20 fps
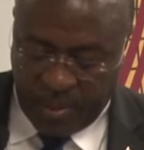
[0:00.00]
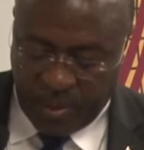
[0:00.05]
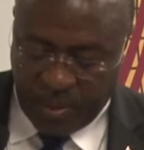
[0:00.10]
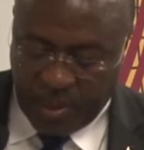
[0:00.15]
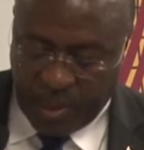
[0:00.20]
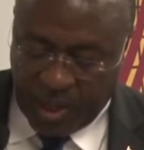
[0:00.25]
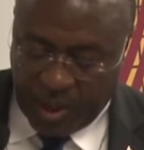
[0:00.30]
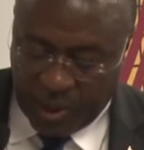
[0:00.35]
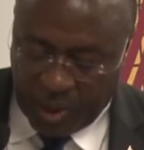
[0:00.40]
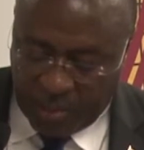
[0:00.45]

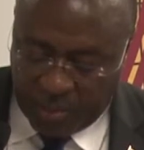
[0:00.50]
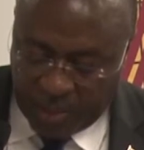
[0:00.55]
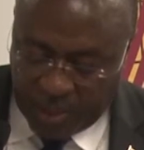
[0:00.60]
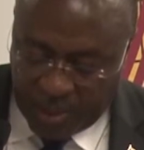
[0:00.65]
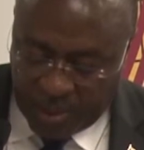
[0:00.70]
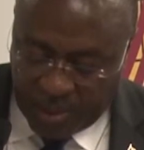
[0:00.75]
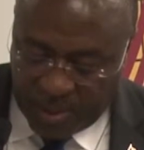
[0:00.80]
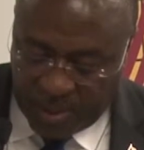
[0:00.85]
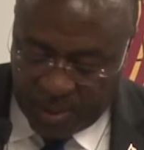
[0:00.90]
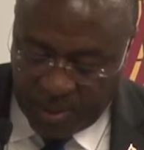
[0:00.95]
Without
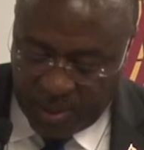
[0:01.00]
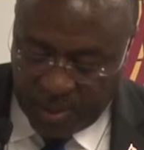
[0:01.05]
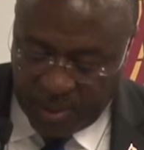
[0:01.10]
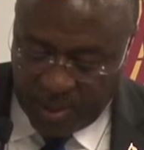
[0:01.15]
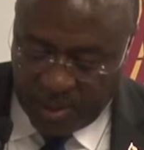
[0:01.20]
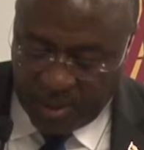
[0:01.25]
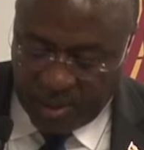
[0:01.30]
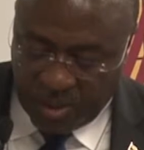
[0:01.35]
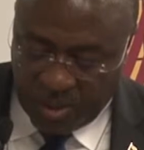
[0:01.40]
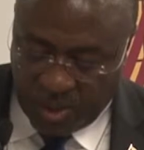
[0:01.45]
peace,
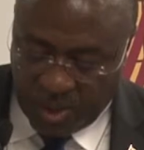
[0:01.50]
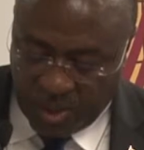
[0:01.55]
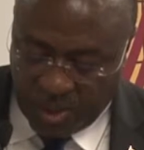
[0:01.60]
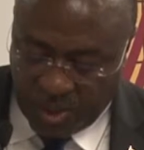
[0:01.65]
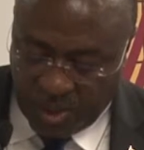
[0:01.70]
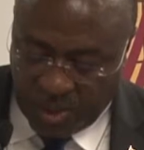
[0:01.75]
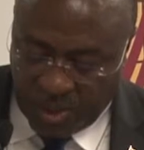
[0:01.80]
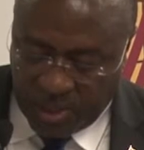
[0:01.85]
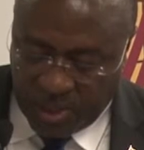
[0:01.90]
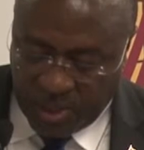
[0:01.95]
these
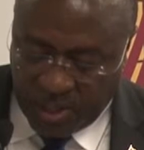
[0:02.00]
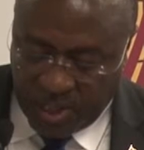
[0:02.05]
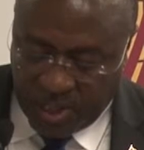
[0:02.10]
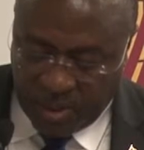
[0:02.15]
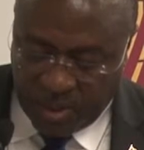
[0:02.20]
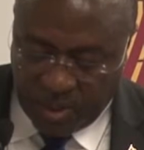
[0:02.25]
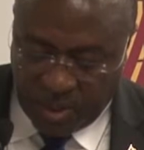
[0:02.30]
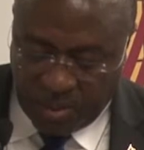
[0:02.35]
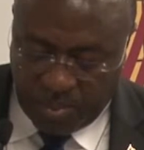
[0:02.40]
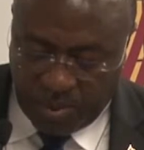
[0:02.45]
resources
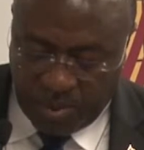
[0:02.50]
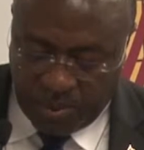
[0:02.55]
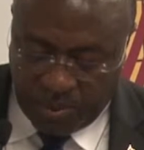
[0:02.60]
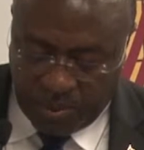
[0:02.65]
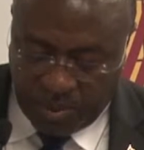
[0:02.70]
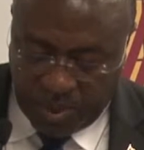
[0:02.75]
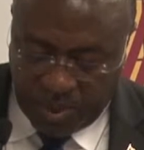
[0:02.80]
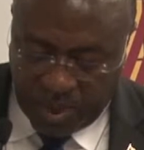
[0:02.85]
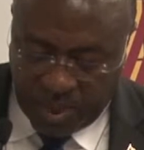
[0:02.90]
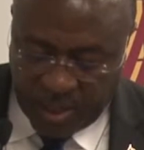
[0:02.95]
cannot be
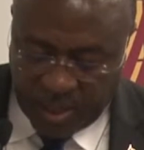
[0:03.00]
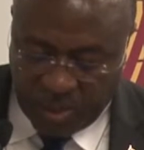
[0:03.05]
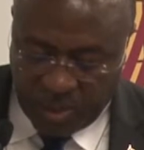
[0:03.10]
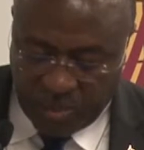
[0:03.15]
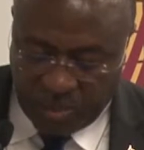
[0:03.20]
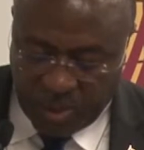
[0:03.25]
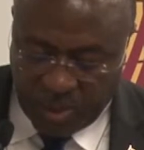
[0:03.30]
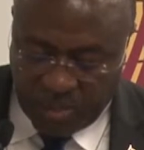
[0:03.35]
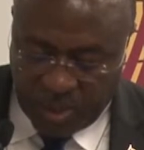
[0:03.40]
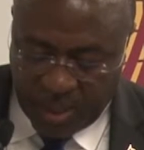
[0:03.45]
fully and
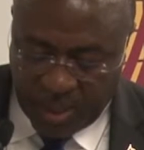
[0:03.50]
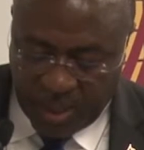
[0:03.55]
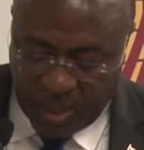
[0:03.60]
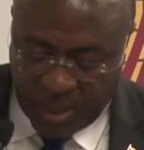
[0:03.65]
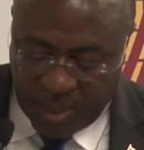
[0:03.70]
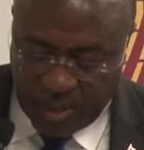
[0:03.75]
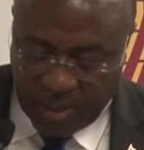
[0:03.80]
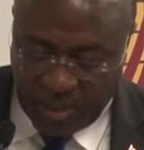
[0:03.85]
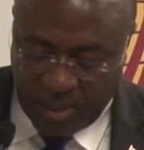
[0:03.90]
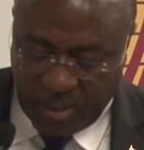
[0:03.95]
optimally
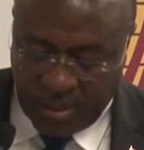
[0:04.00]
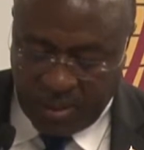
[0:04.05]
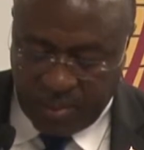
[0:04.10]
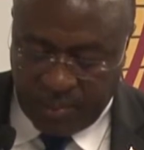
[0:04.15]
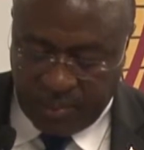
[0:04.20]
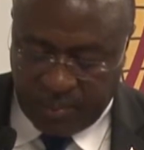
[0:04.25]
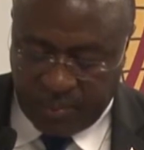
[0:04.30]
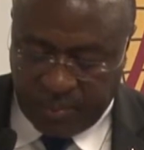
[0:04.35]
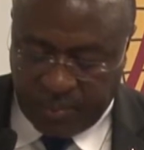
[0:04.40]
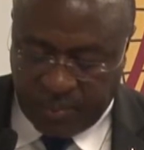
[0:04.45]
harnessed
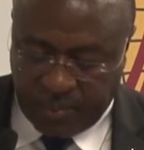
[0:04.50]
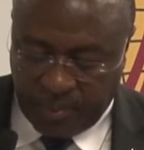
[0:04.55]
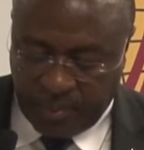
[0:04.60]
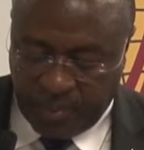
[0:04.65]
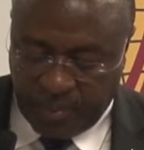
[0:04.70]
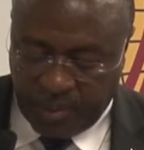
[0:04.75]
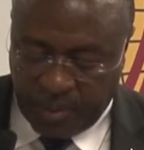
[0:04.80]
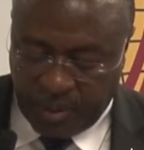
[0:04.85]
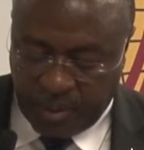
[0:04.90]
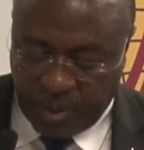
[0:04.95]

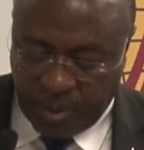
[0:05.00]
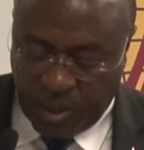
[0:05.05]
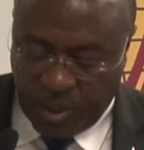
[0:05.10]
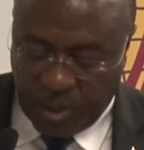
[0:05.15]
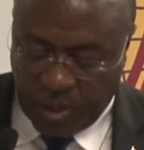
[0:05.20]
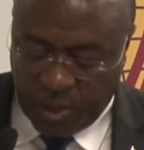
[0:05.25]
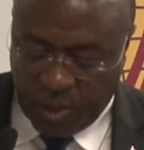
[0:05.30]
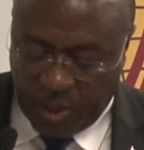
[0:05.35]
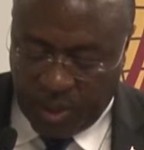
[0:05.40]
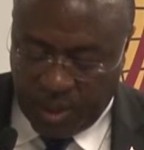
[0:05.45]
to
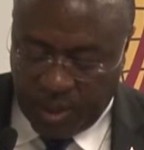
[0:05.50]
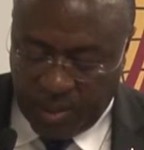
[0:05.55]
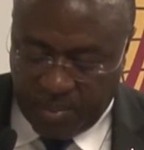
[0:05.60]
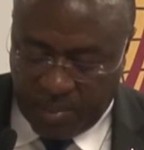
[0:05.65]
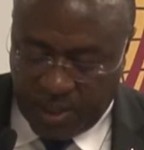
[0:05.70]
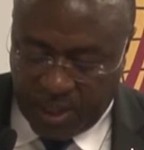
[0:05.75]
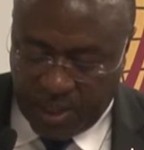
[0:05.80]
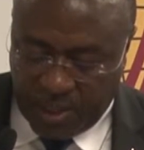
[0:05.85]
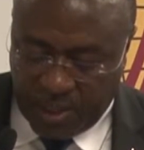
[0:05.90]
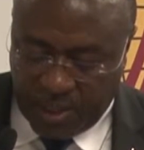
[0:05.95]
ensure the
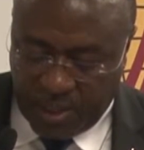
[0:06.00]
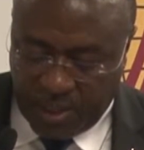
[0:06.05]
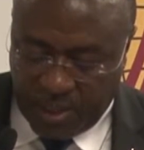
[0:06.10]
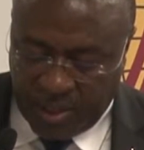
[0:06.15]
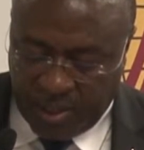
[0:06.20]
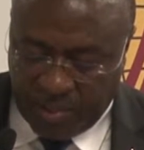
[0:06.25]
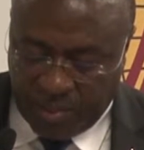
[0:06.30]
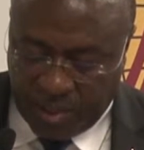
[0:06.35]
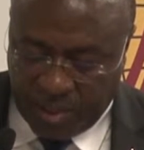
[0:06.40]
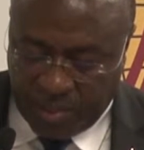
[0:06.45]
much
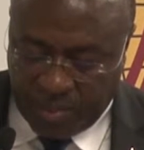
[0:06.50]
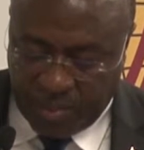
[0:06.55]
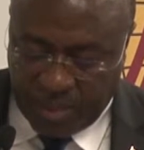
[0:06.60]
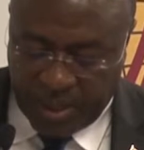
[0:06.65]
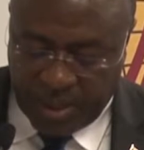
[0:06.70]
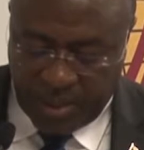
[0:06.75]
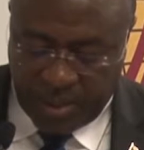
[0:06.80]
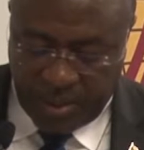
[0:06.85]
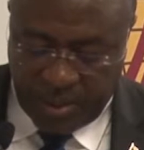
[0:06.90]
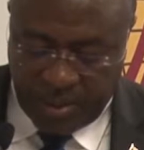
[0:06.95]
needed
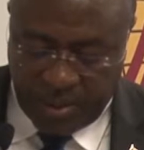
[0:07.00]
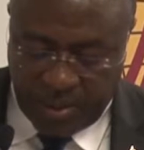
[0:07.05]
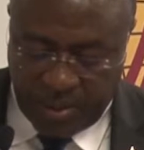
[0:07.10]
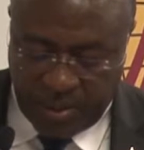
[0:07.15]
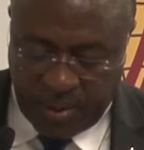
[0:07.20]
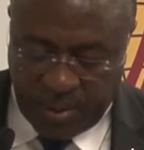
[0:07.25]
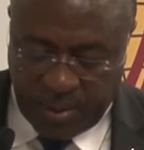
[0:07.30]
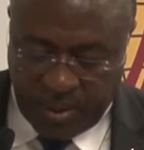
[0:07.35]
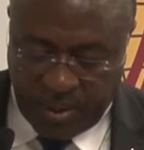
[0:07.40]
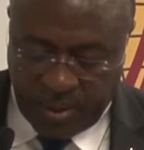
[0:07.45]
development
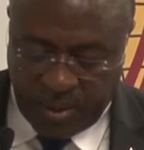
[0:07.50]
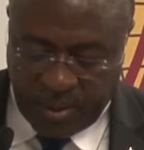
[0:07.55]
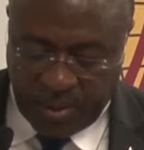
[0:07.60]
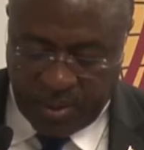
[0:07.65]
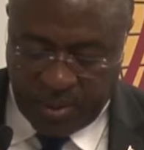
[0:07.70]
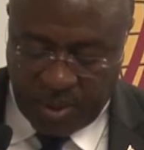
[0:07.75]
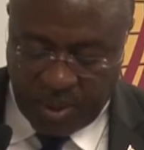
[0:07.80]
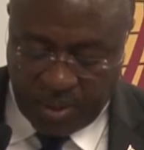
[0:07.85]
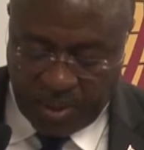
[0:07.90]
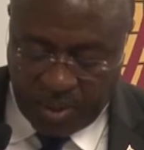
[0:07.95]

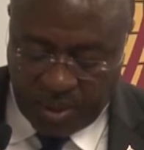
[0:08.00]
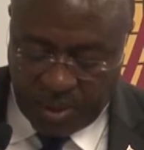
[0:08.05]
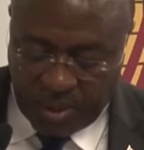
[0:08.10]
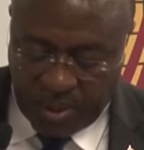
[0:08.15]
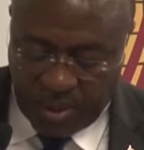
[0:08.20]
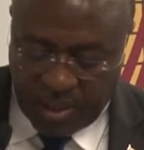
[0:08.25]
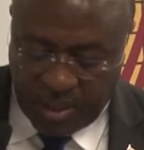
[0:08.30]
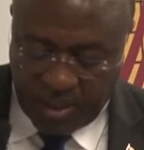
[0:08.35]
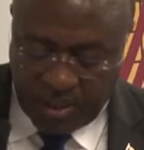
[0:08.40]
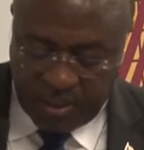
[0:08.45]
on the
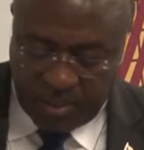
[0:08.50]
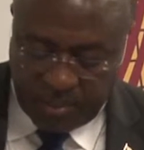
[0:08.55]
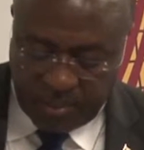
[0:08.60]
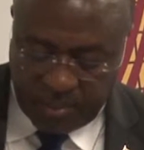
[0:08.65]
continent.